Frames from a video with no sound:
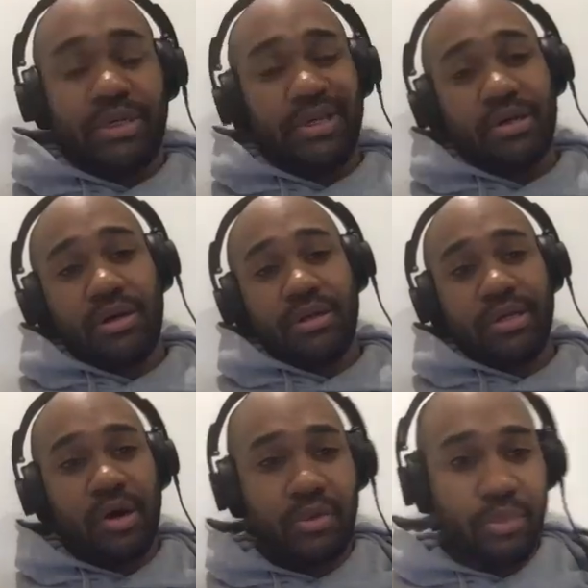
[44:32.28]

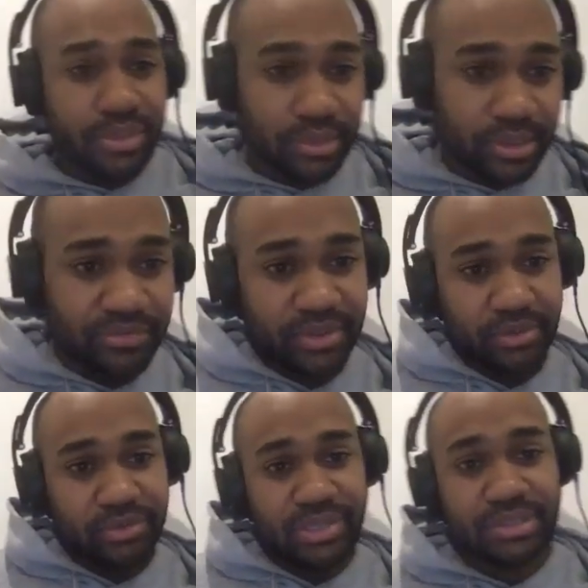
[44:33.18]
can't win, and I think
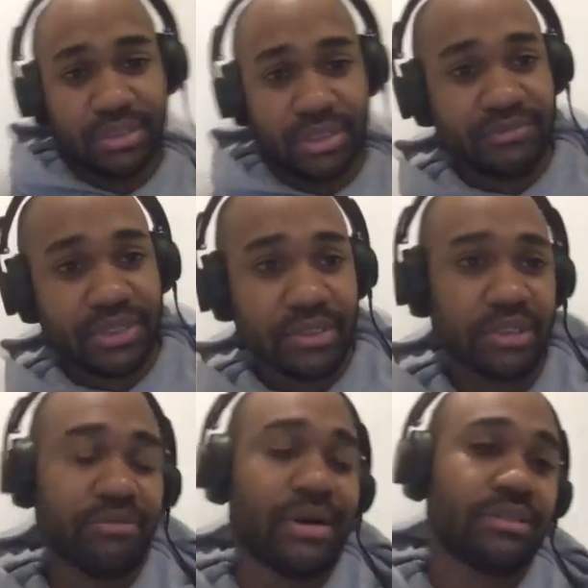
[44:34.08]
the reason that they've turned
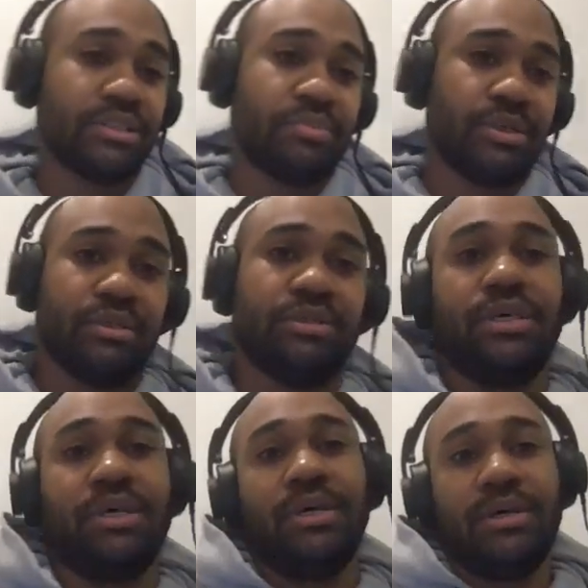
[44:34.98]
it around is because,
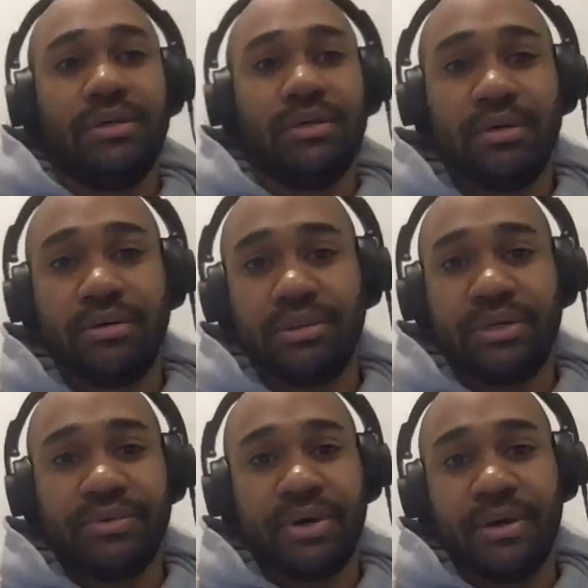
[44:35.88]

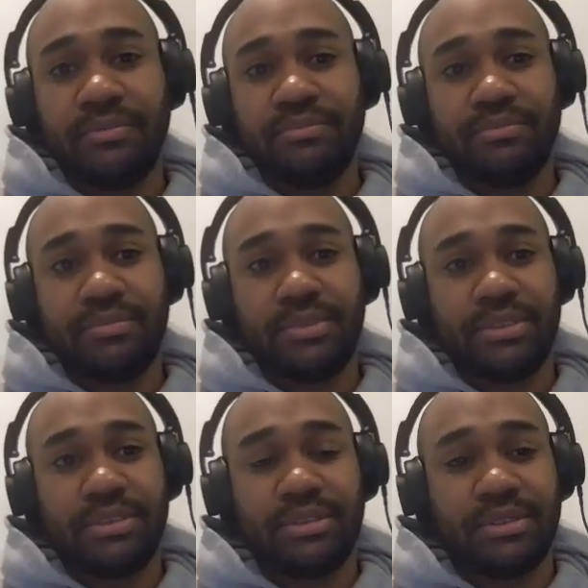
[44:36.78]

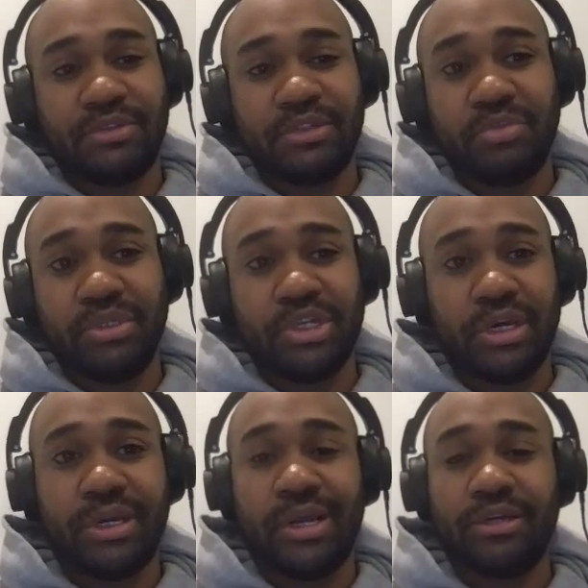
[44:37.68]
they've just been
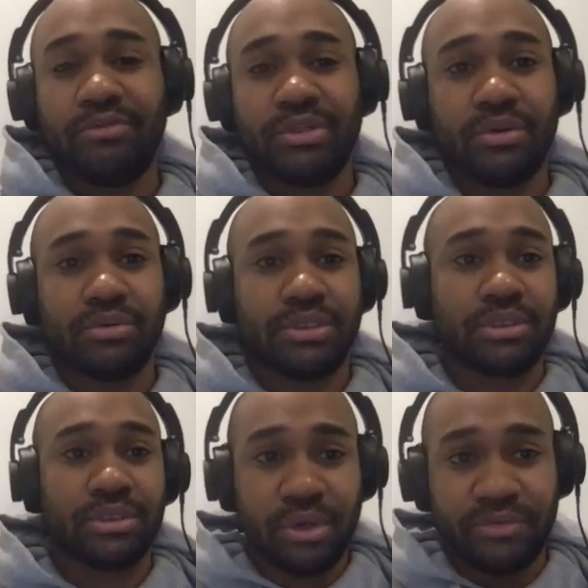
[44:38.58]
churning out the
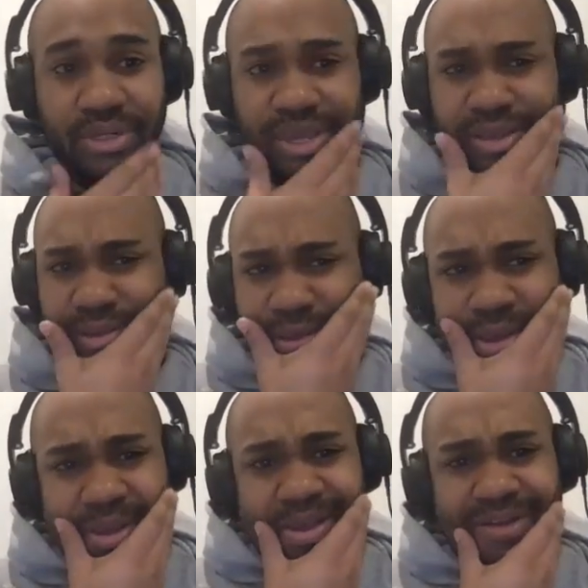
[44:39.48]
results. I think they
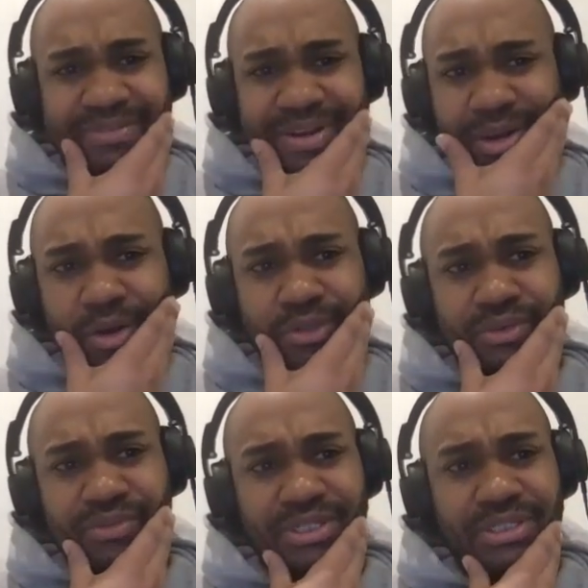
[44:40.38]
lost
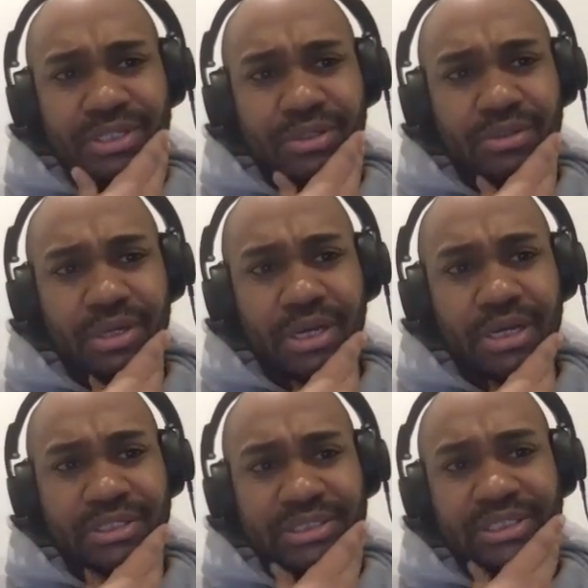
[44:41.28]
obviously
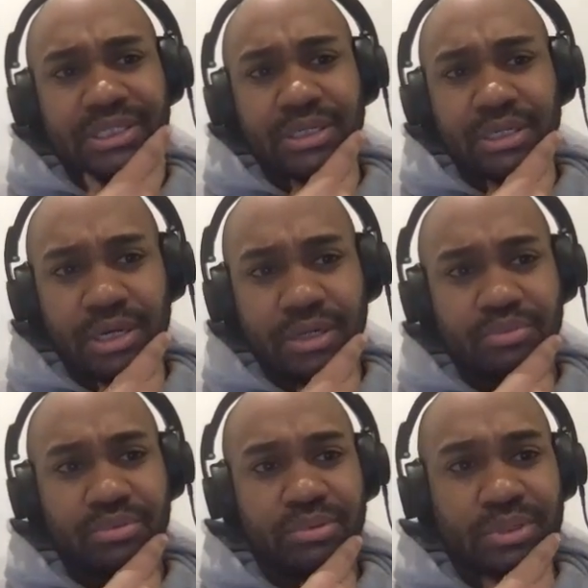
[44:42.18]
to City in the
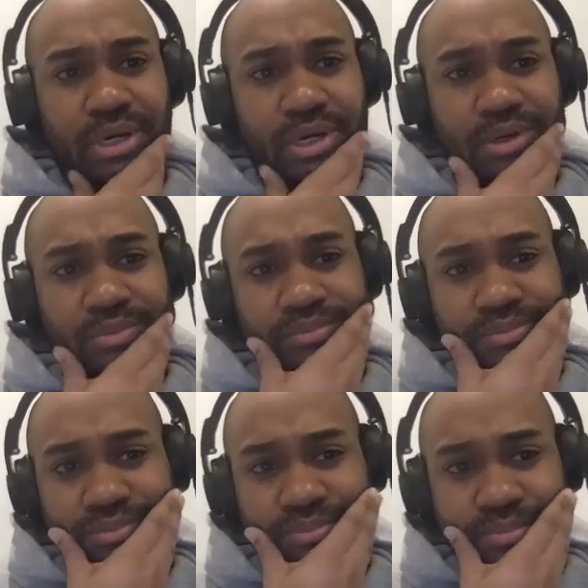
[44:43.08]
cup,
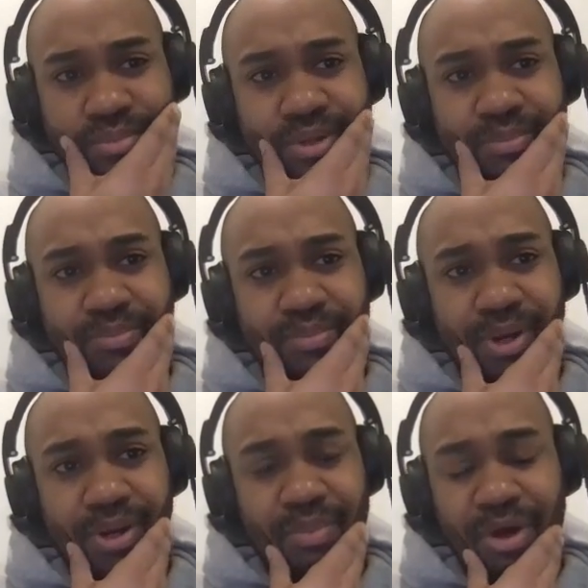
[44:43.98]

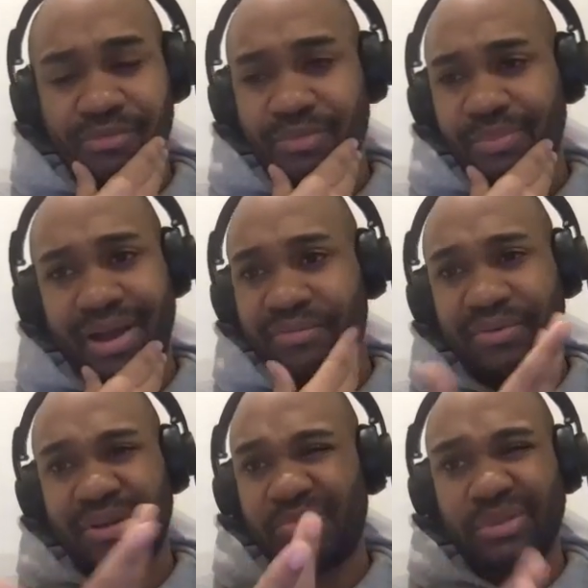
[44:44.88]
but apart from that, I
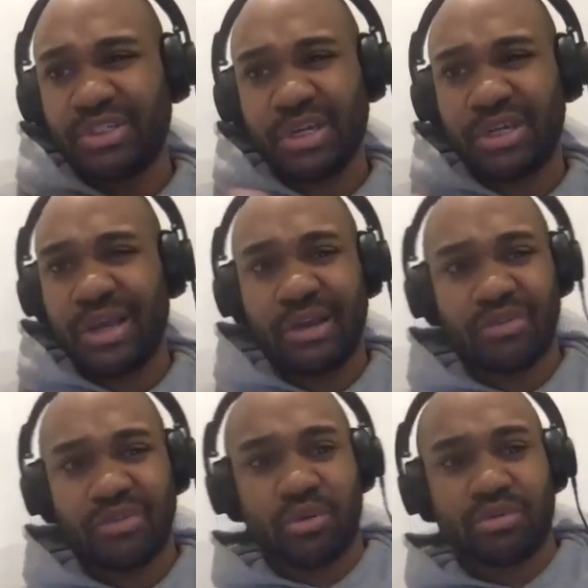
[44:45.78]
think they've been churning out
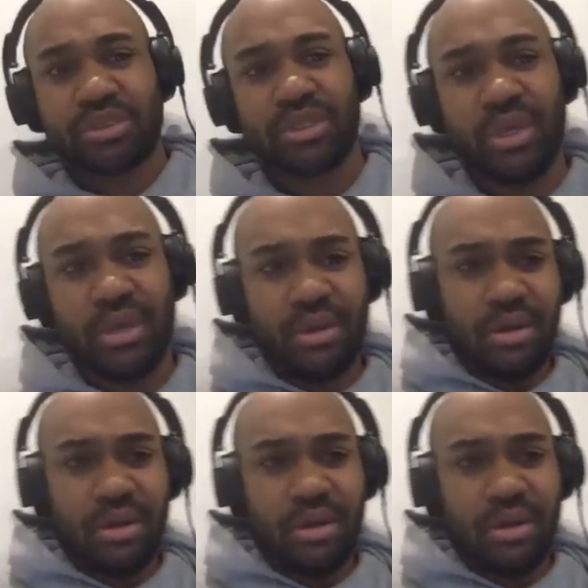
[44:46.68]
results.